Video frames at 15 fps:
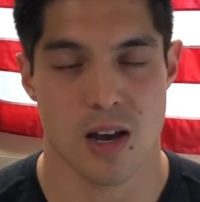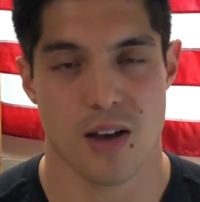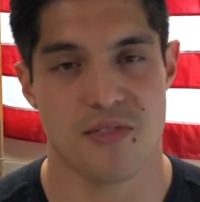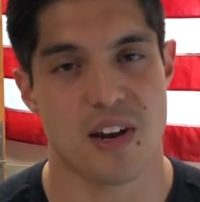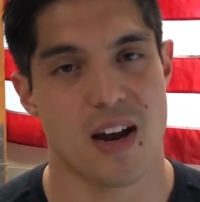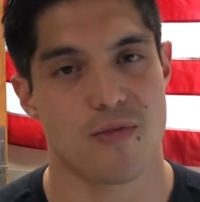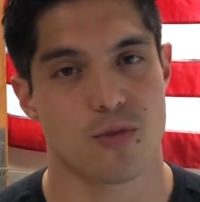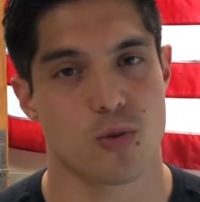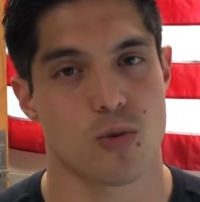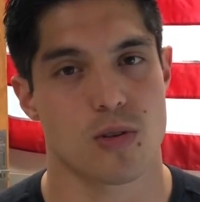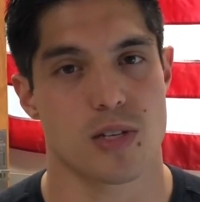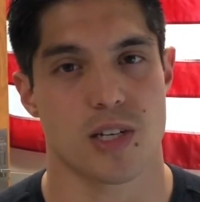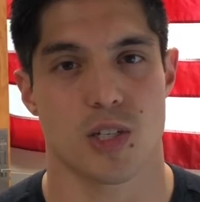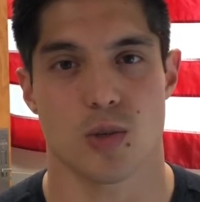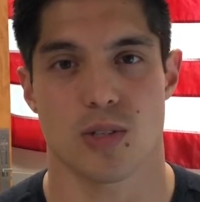And then
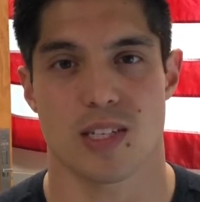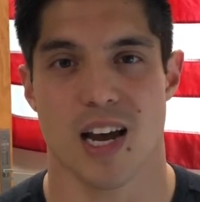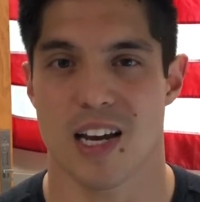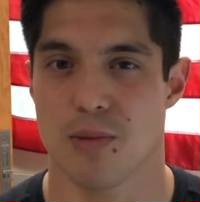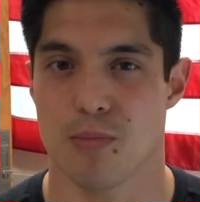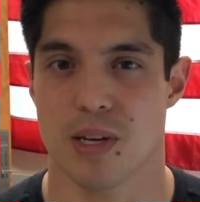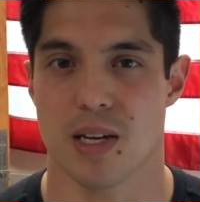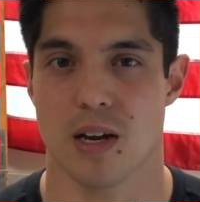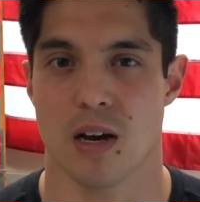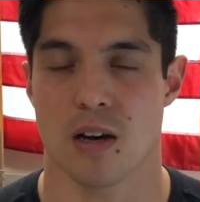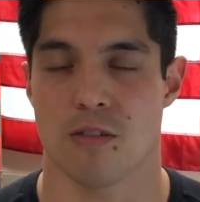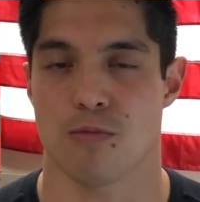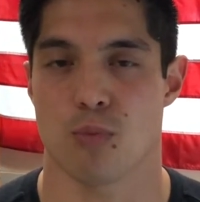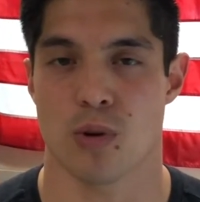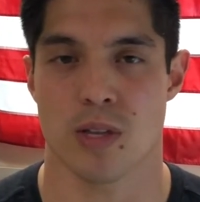afterwards I do a tiny bit
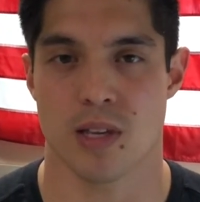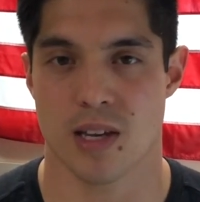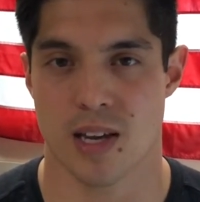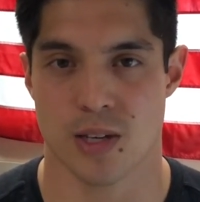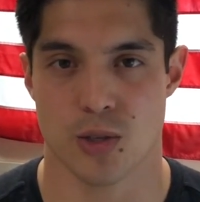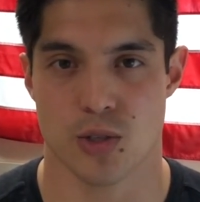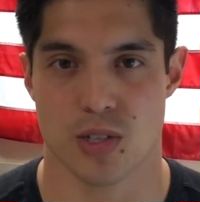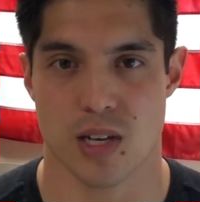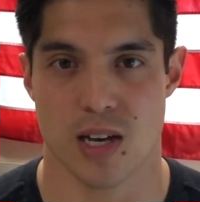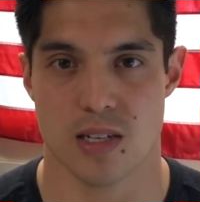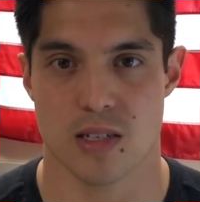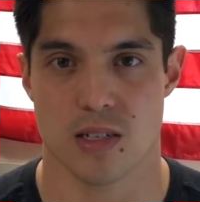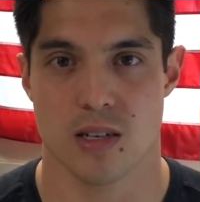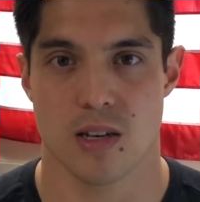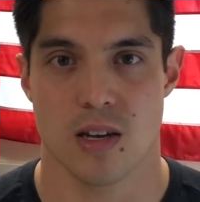of breathing
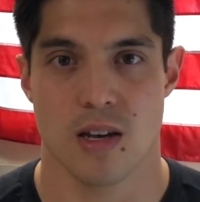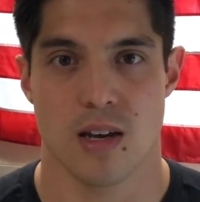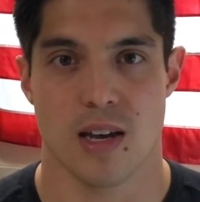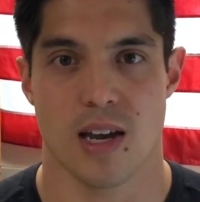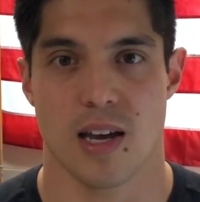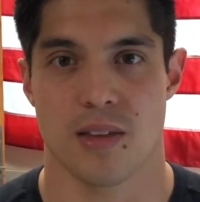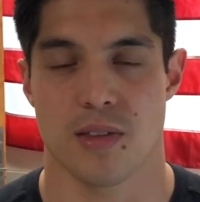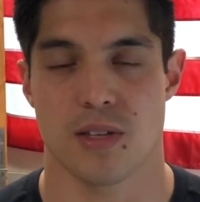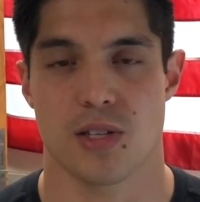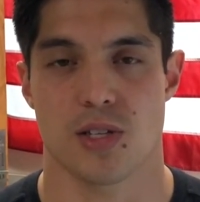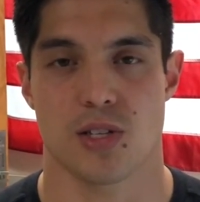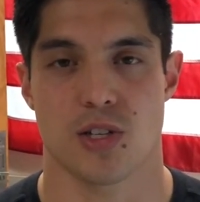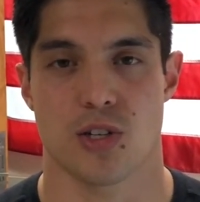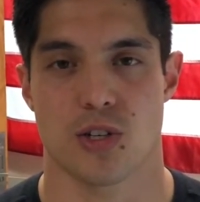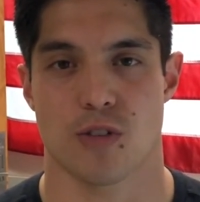exercise, and this
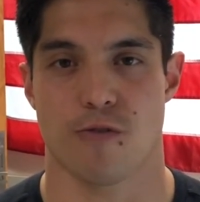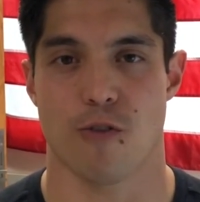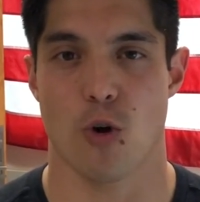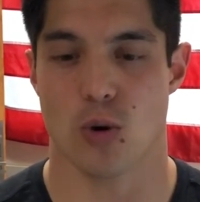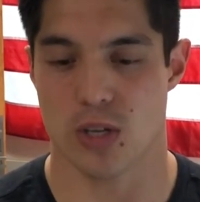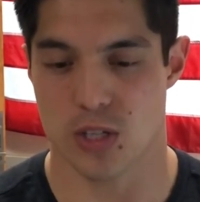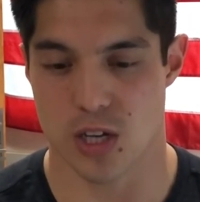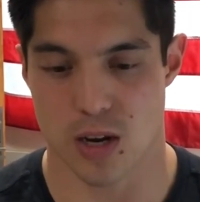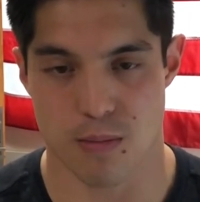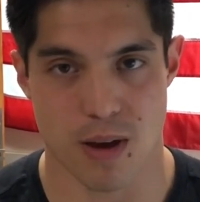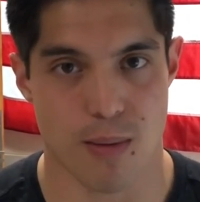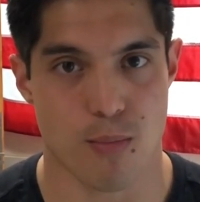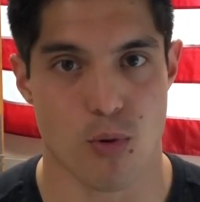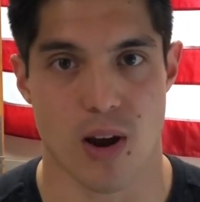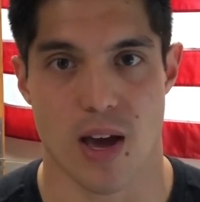is to just focus on
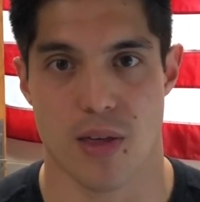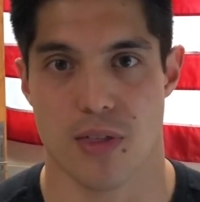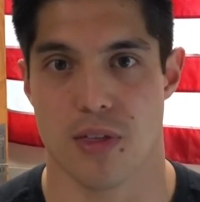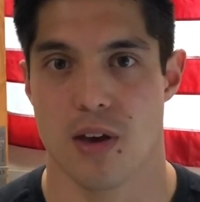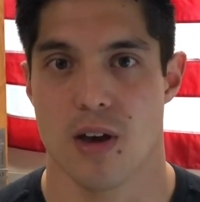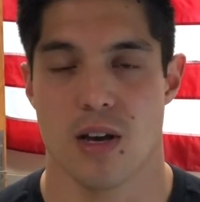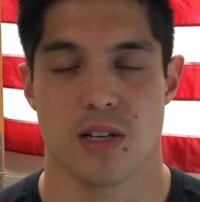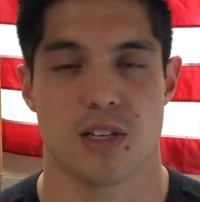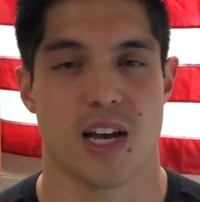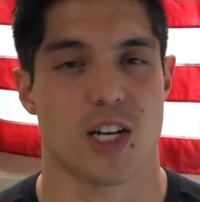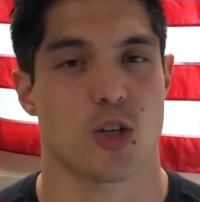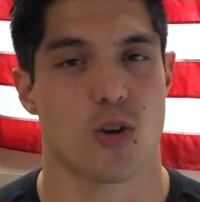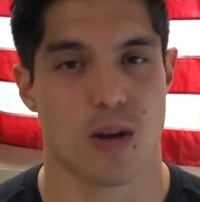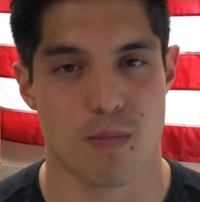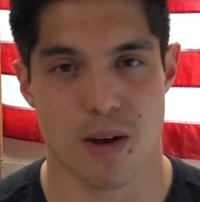my breath,
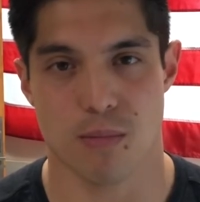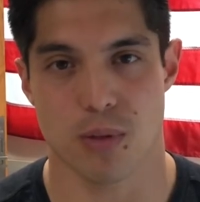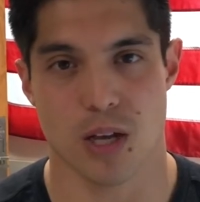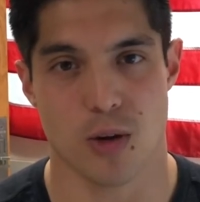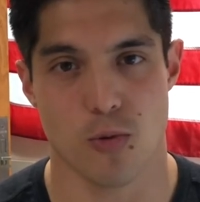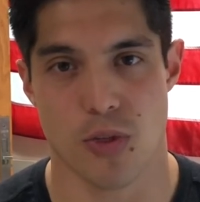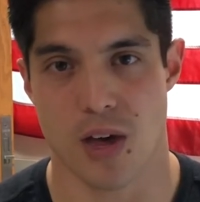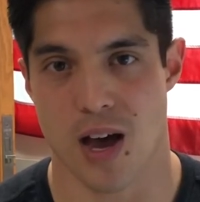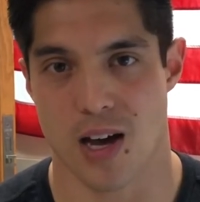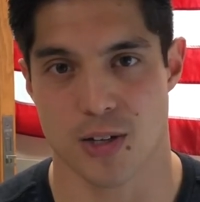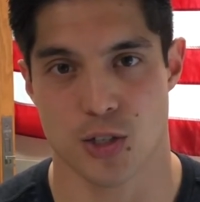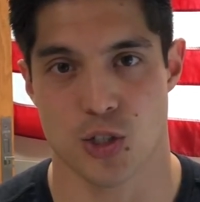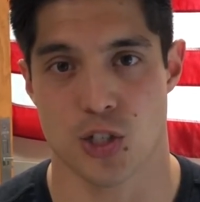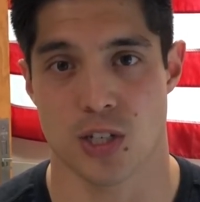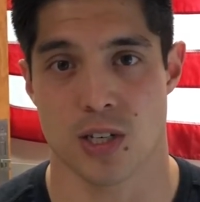saturate my blood with
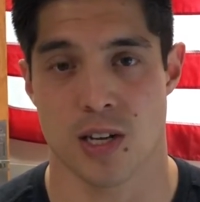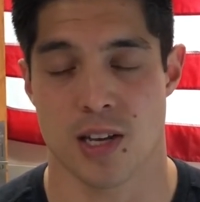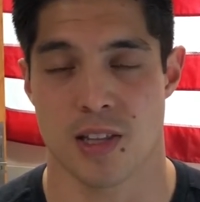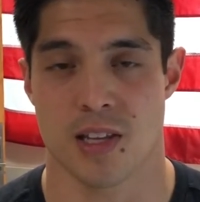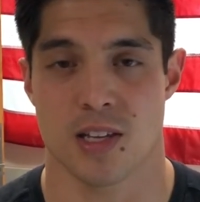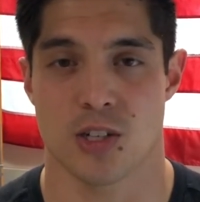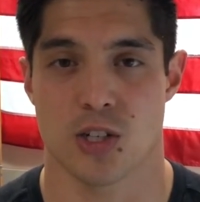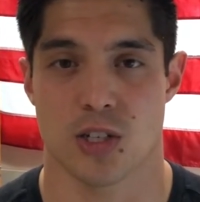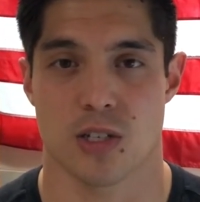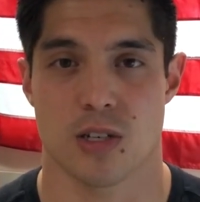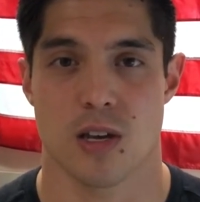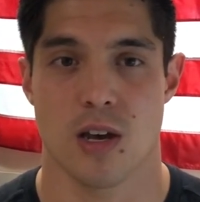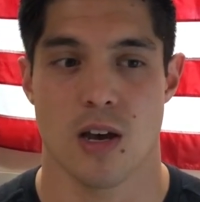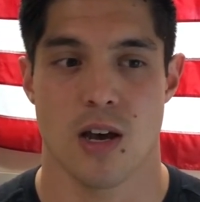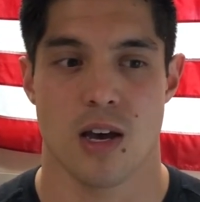oxygen, and then just
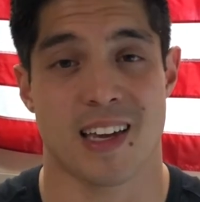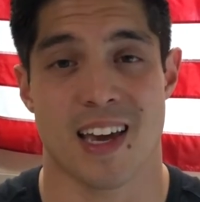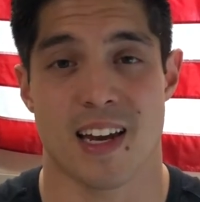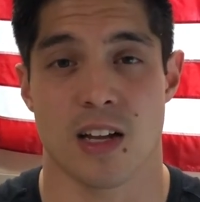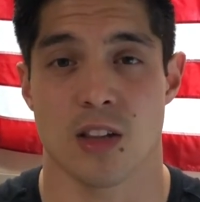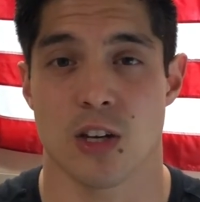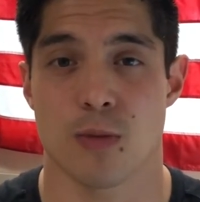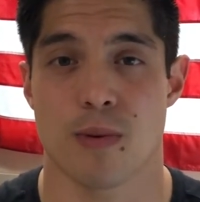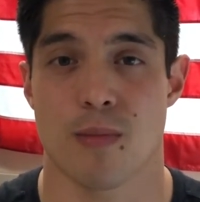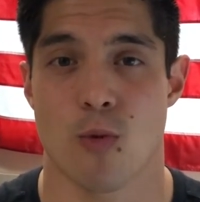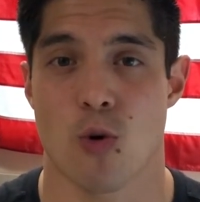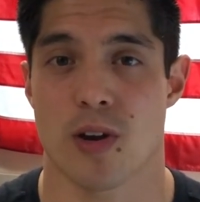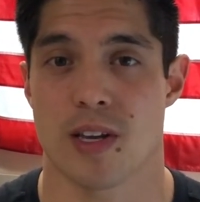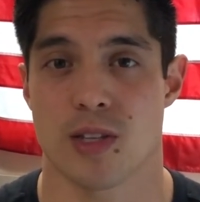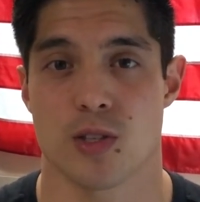get a little bit
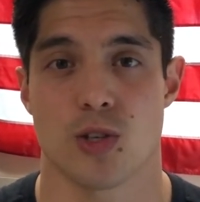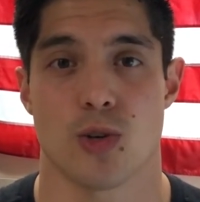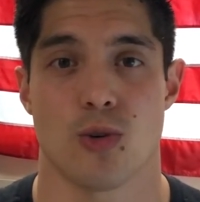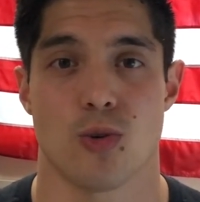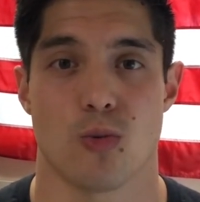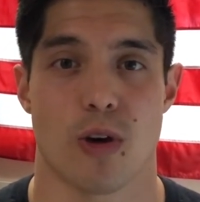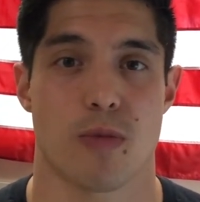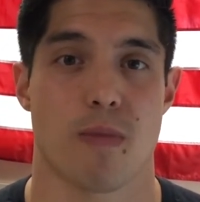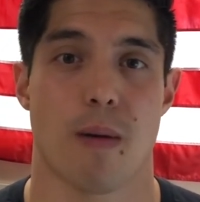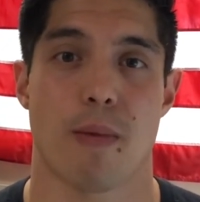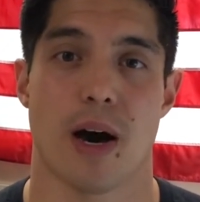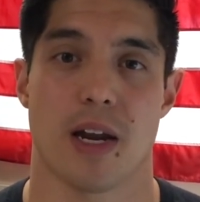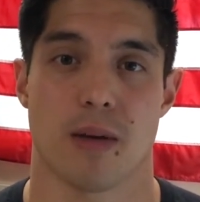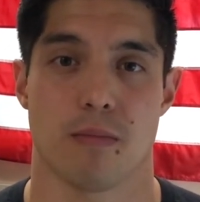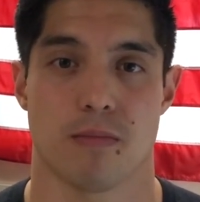more in tune with my
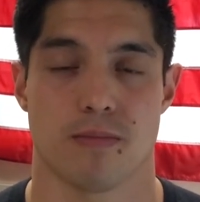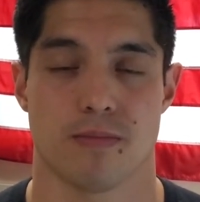body.